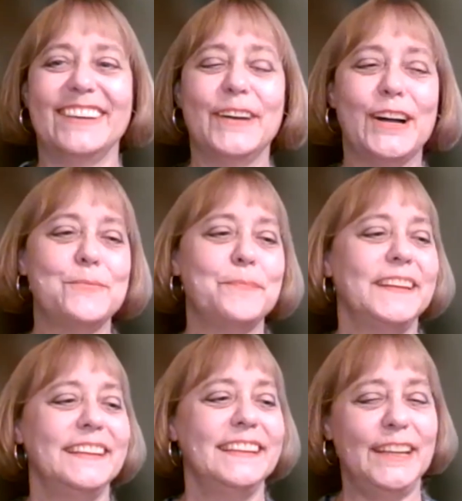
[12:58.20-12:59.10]
Well,
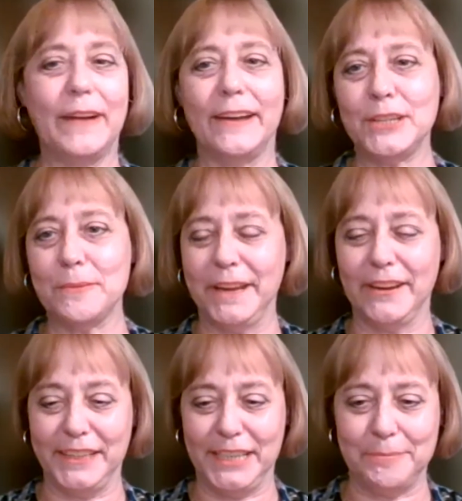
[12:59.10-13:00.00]
he wound up
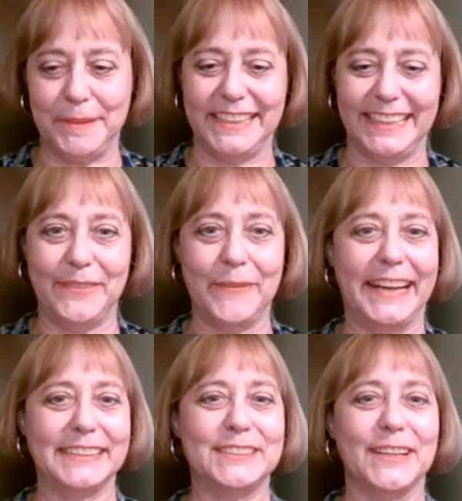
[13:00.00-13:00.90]
marrying me
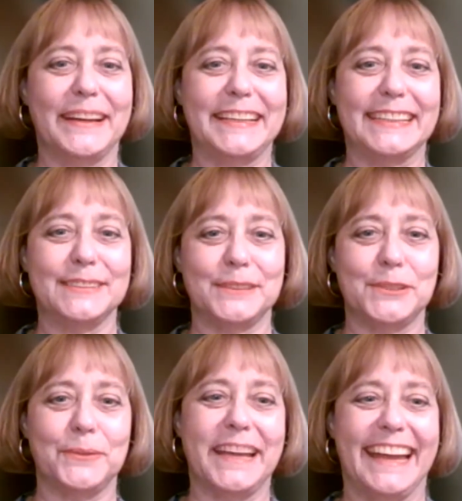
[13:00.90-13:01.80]
anyway, so I guess it was
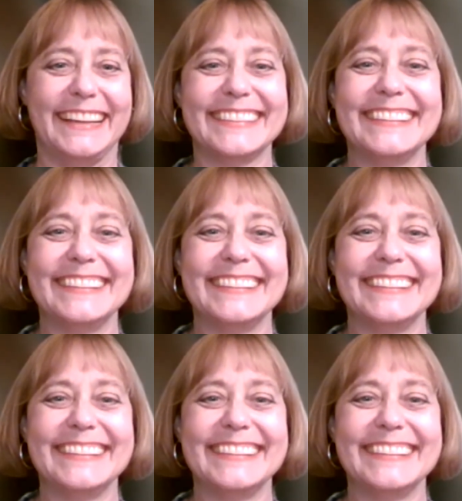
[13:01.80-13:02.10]
okay.